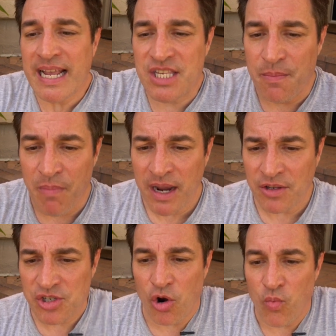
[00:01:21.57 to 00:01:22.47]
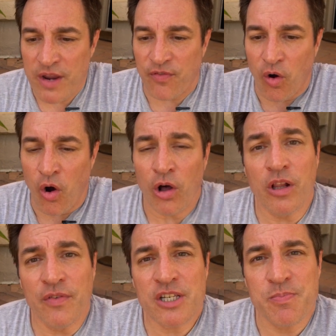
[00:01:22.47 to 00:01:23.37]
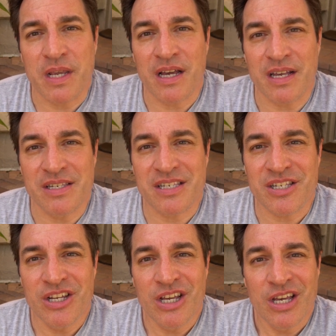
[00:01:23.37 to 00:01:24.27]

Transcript: It's a milestone week for all of us because